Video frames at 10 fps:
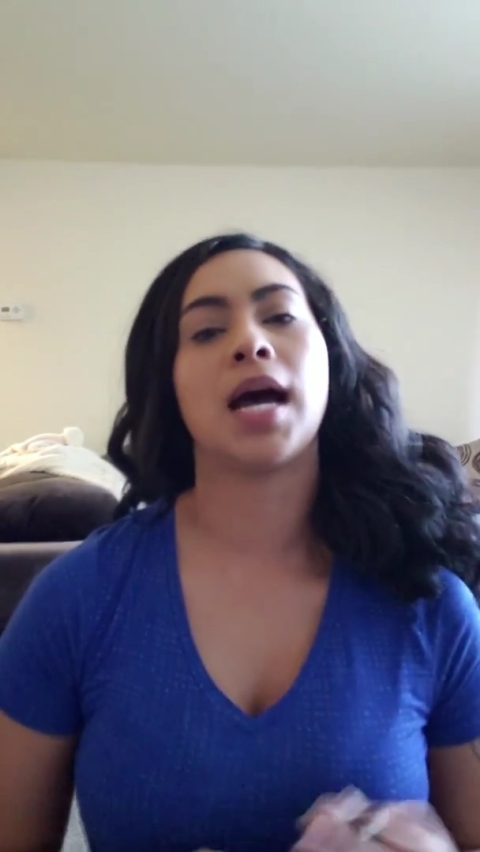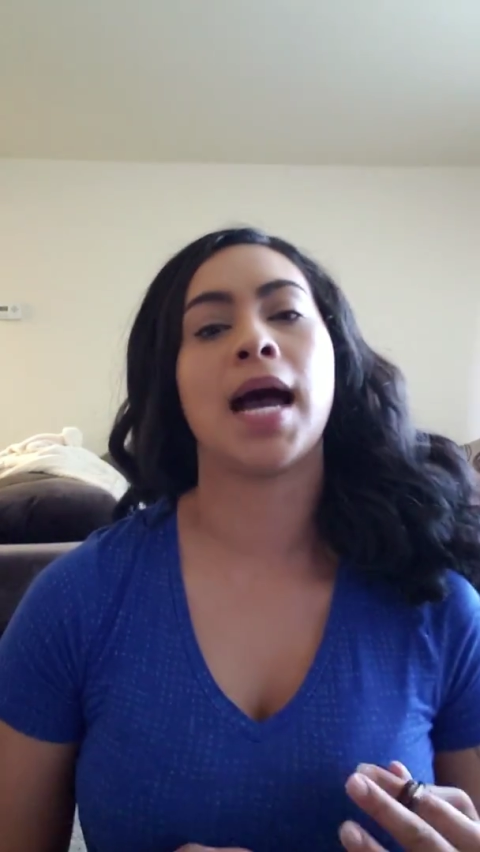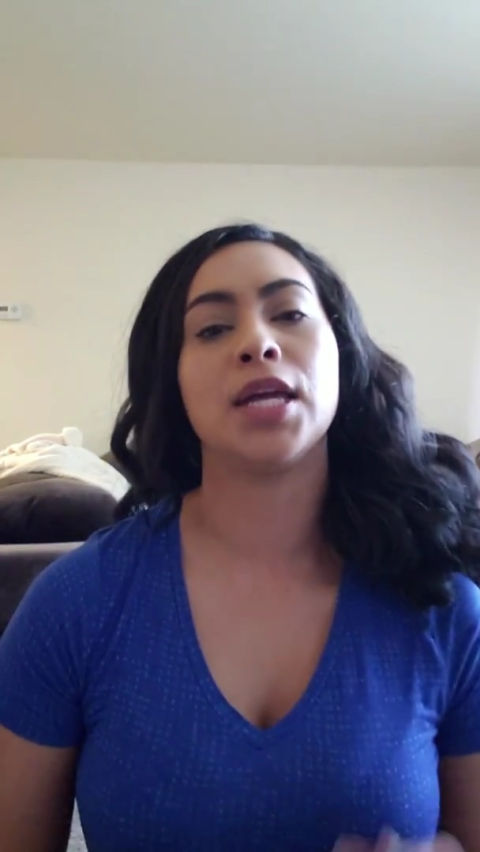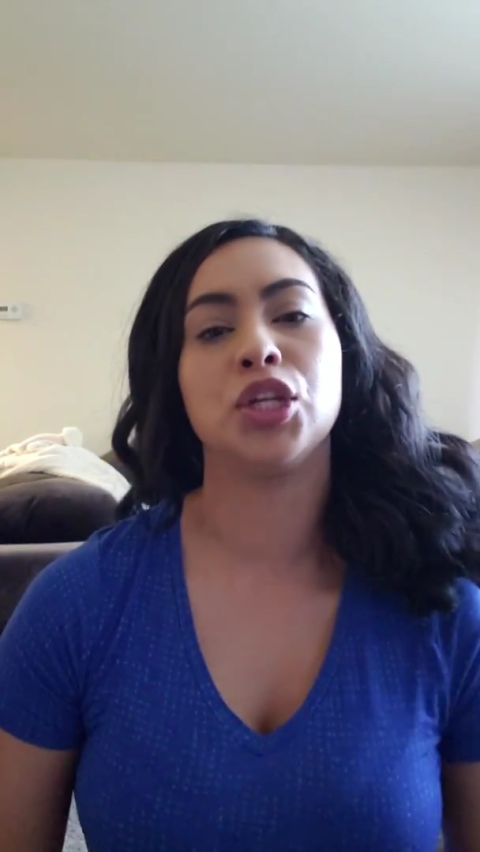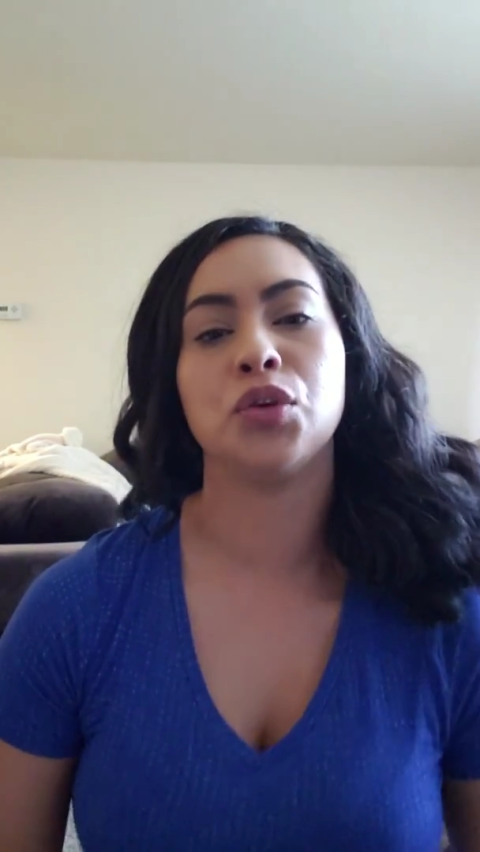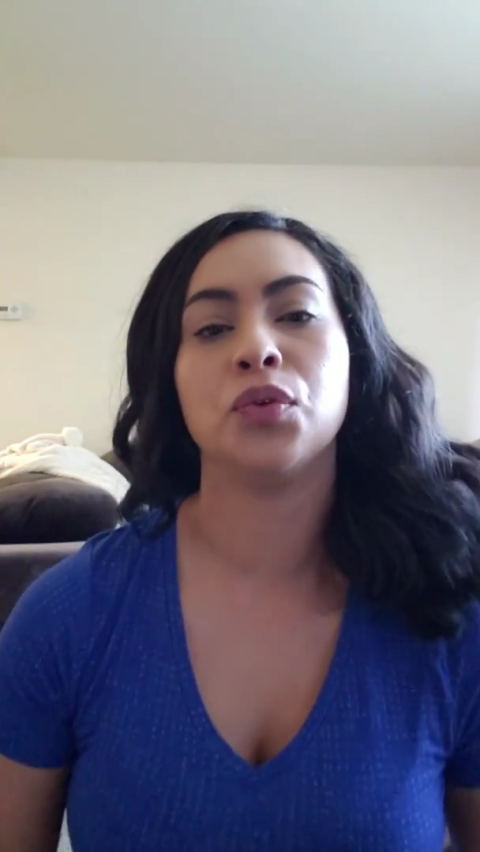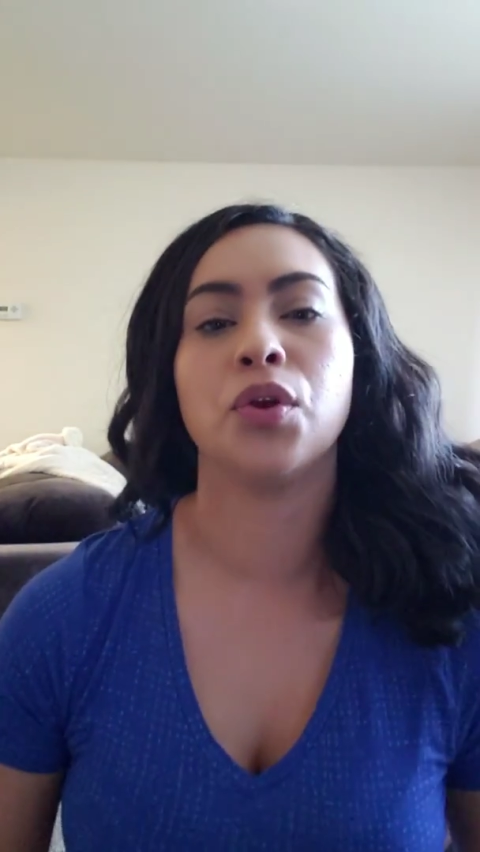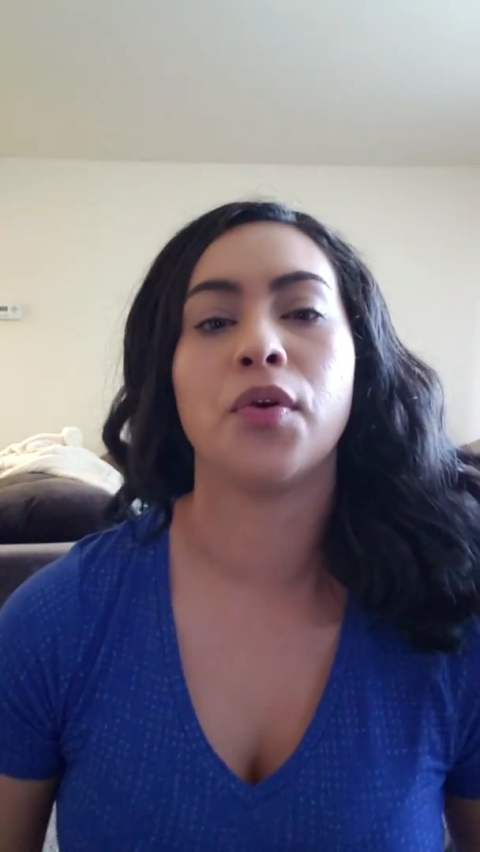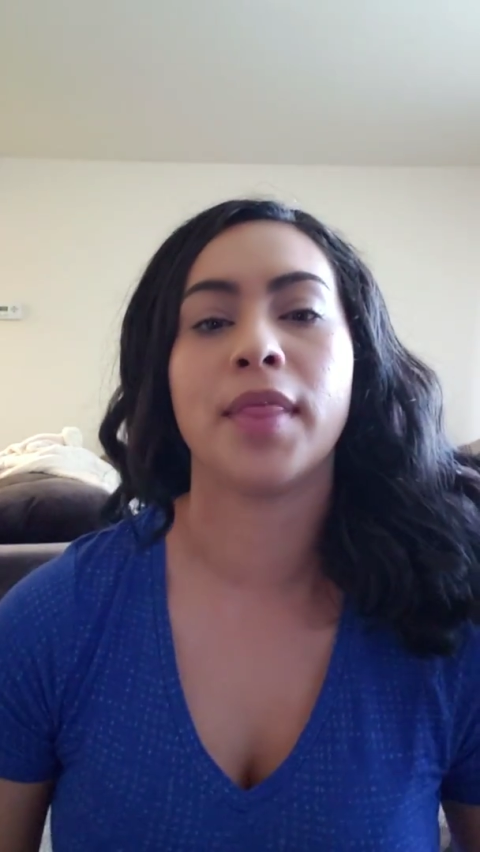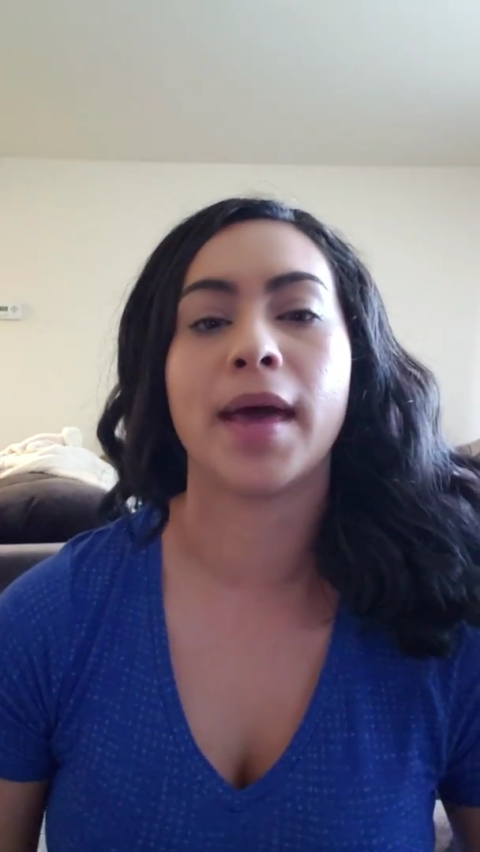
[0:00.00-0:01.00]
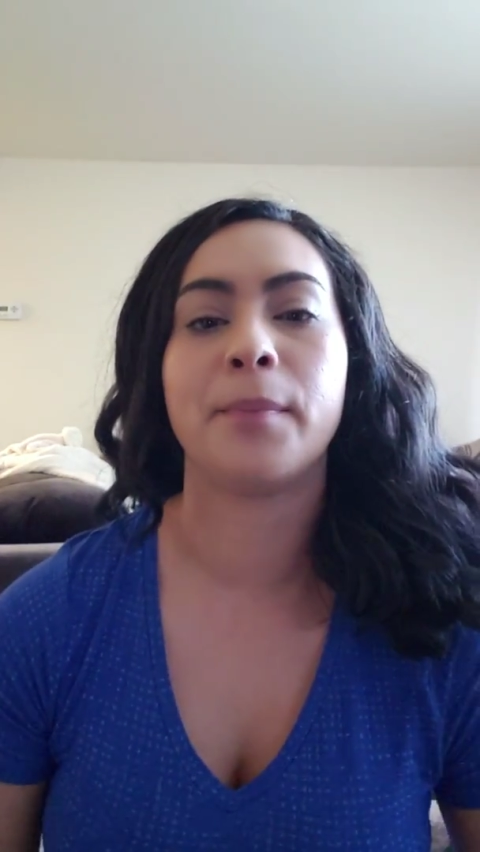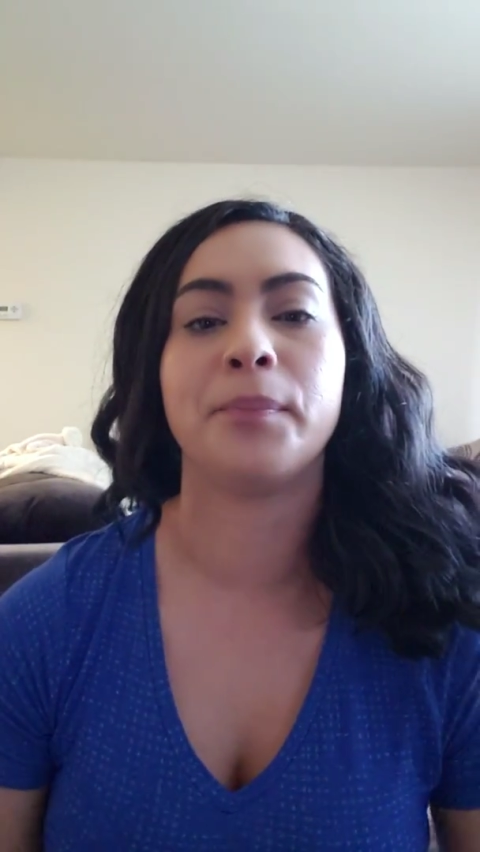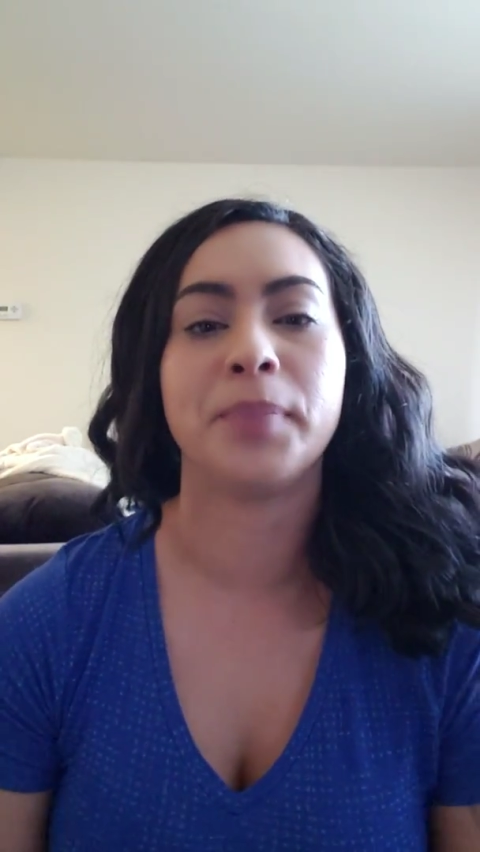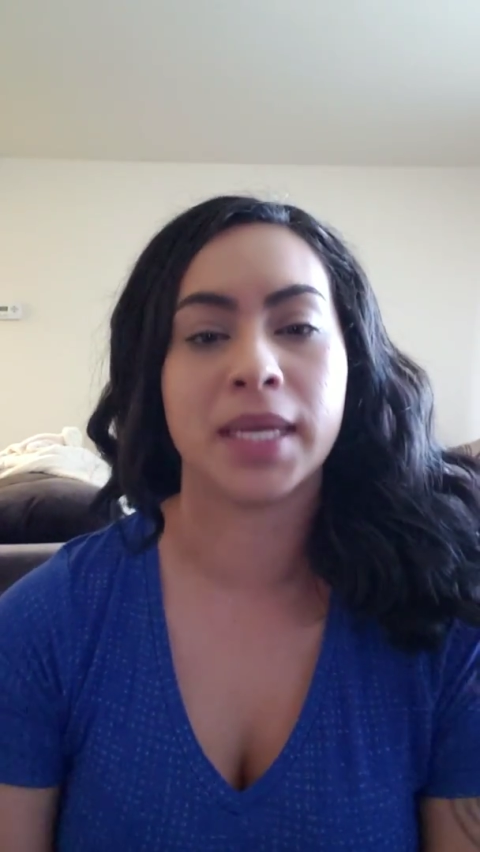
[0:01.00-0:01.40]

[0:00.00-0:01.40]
I do know that